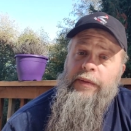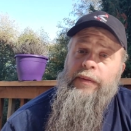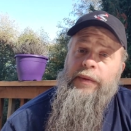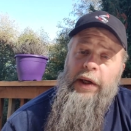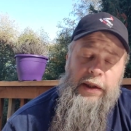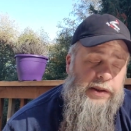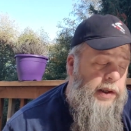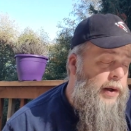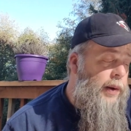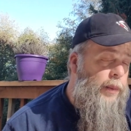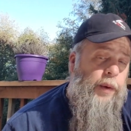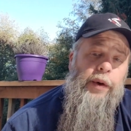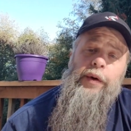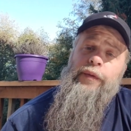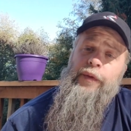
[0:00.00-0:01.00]
That's how I'm
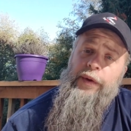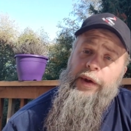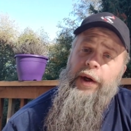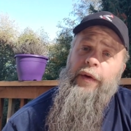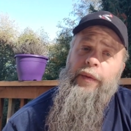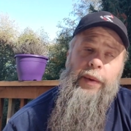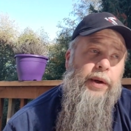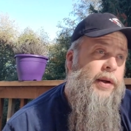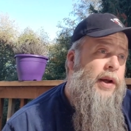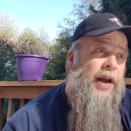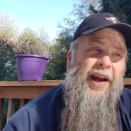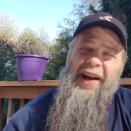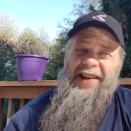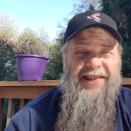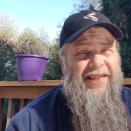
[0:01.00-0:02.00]
working for the government.
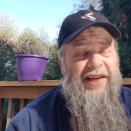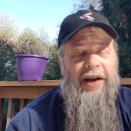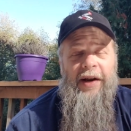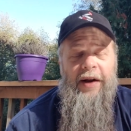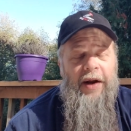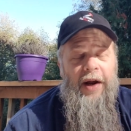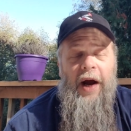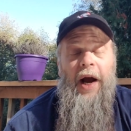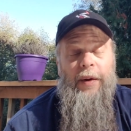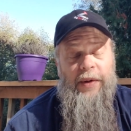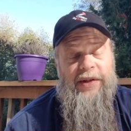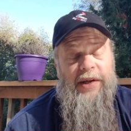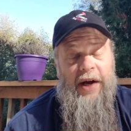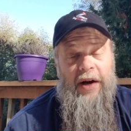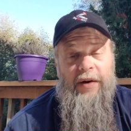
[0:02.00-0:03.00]
I
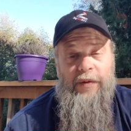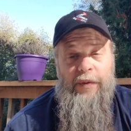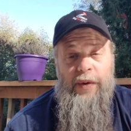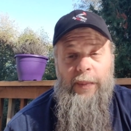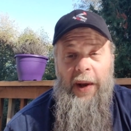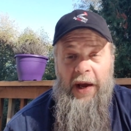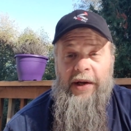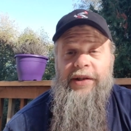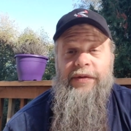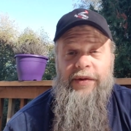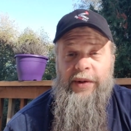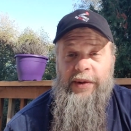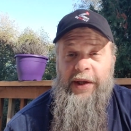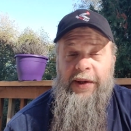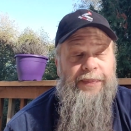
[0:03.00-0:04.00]
retired from active
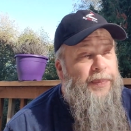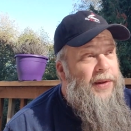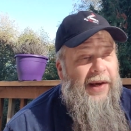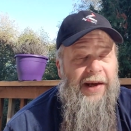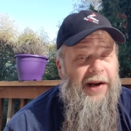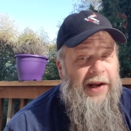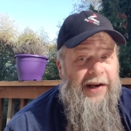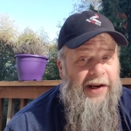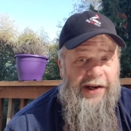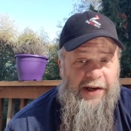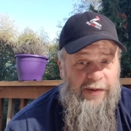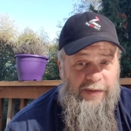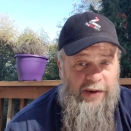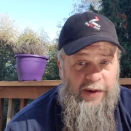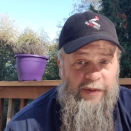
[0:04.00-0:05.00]
duty, and I didn't
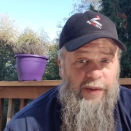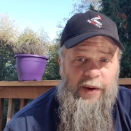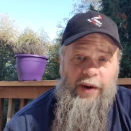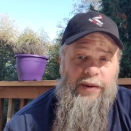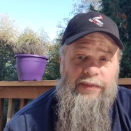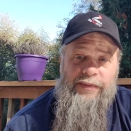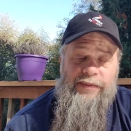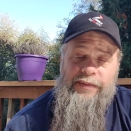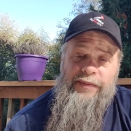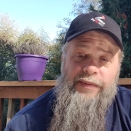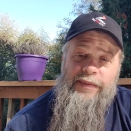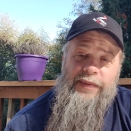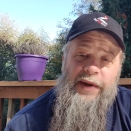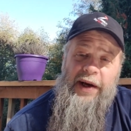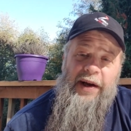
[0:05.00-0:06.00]
get very far.
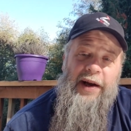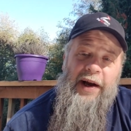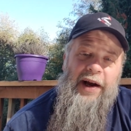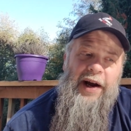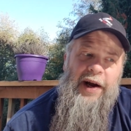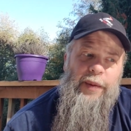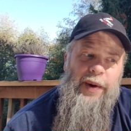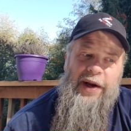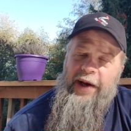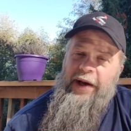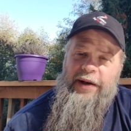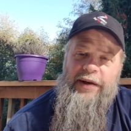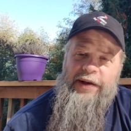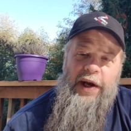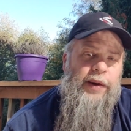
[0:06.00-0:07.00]
I went
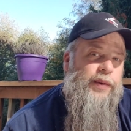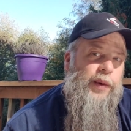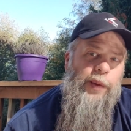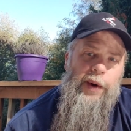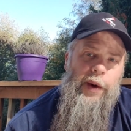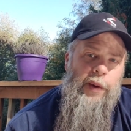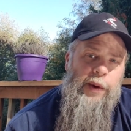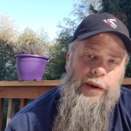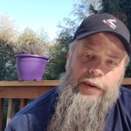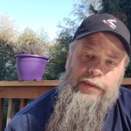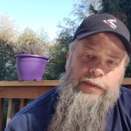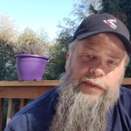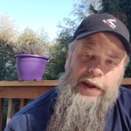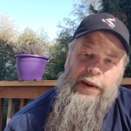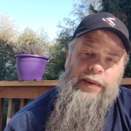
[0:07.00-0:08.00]
down the road.
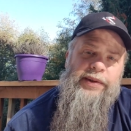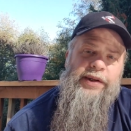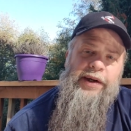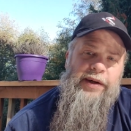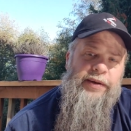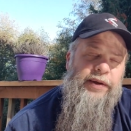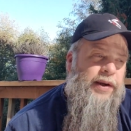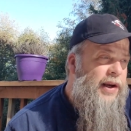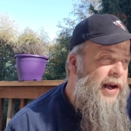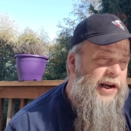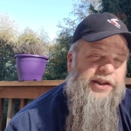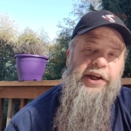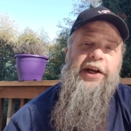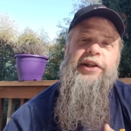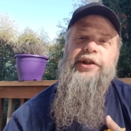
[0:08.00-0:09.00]
That was it. And
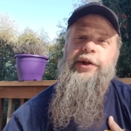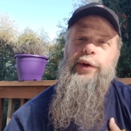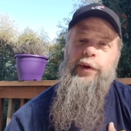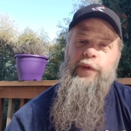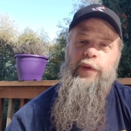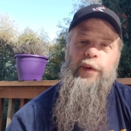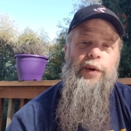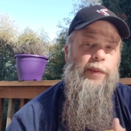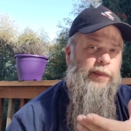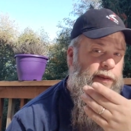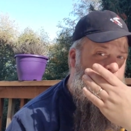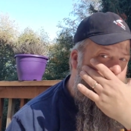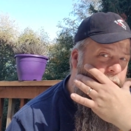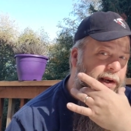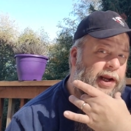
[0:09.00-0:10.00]
changed uniform,
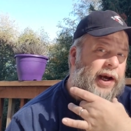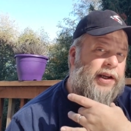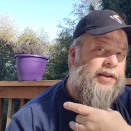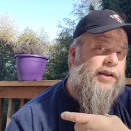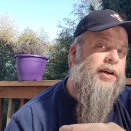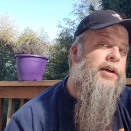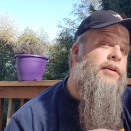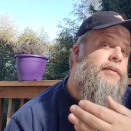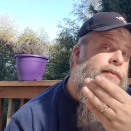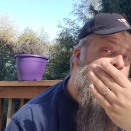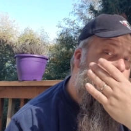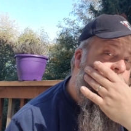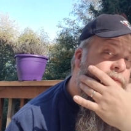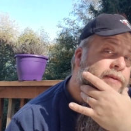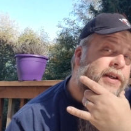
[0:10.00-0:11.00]
and got to
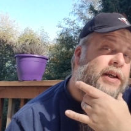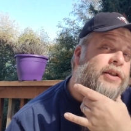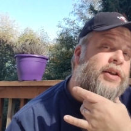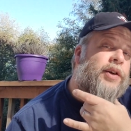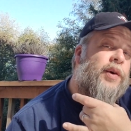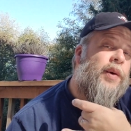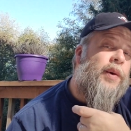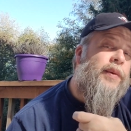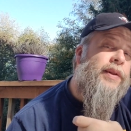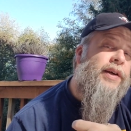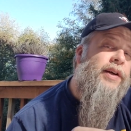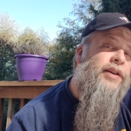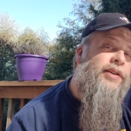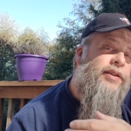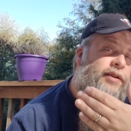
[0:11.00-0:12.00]
grow
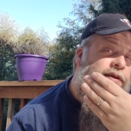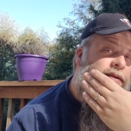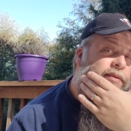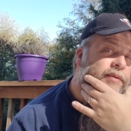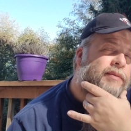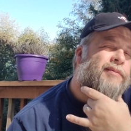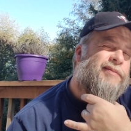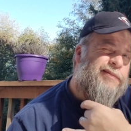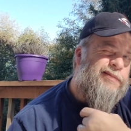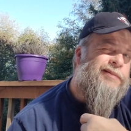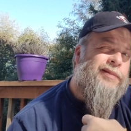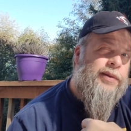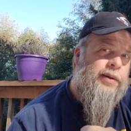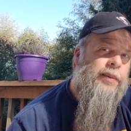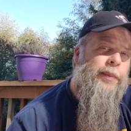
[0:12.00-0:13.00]
this.
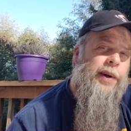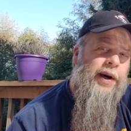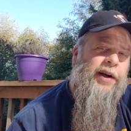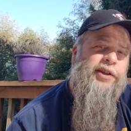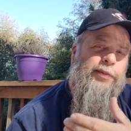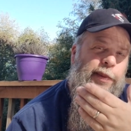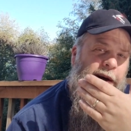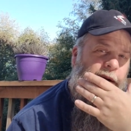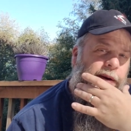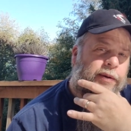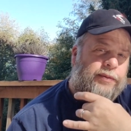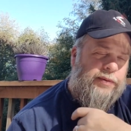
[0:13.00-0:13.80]
Much better.